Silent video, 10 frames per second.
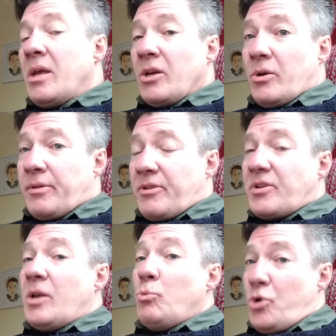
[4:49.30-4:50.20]

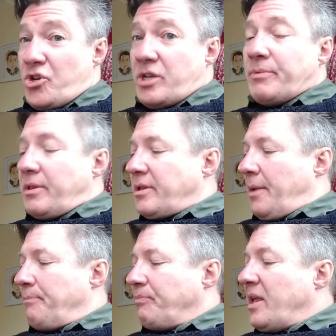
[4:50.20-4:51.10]
Constantine worshipped the
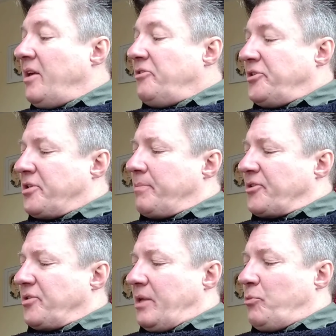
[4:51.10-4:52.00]
sun, just as
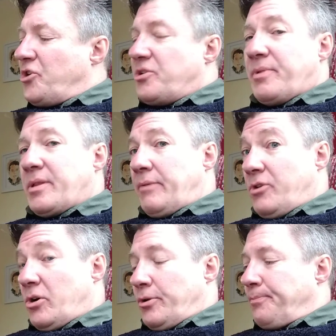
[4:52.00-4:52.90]
much as he worshipped the Son of
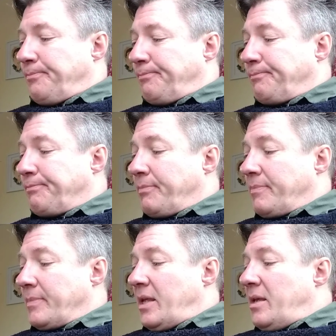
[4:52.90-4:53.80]
God.
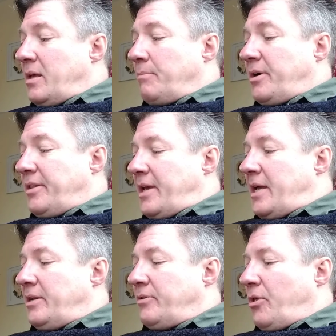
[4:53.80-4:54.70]
By the
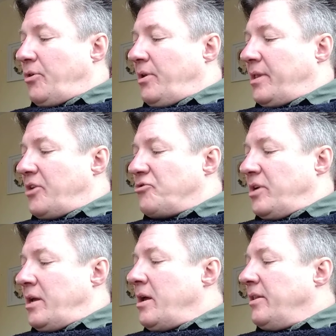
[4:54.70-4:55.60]
end of the 3rd
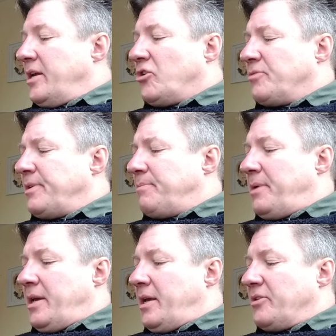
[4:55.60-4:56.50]
century, the ultimate
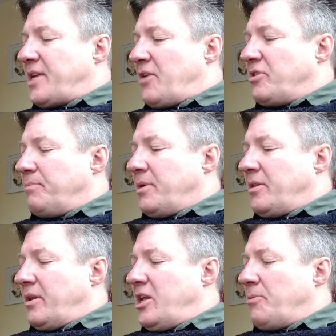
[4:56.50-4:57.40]
being touted by
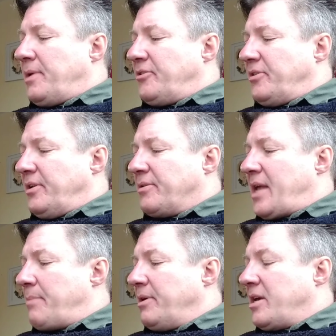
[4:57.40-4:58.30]
the Neoplatonists
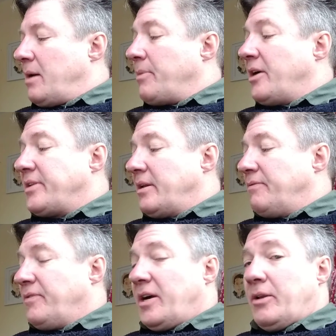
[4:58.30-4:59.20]
had become
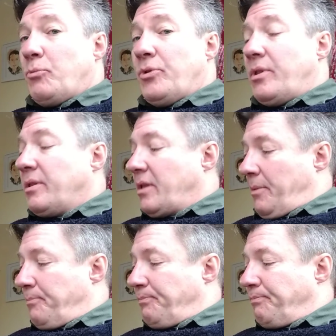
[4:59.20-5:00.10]
identified with the
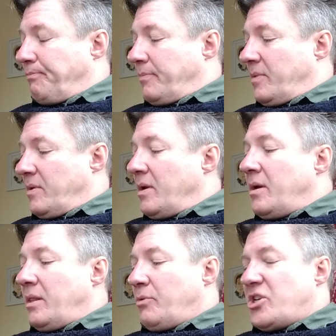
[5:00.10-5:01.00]
sun.
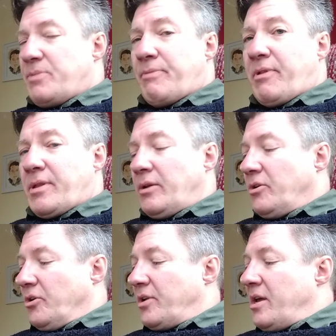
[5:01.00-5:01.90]
The worship of the sun
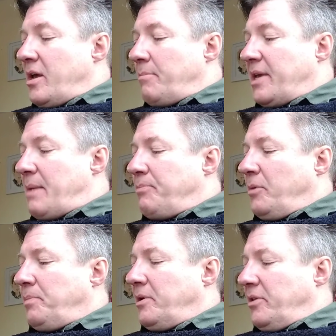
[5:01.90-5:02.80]
god became
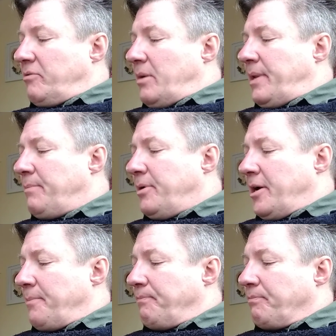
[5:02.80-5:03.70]
popular in the Roman Empire.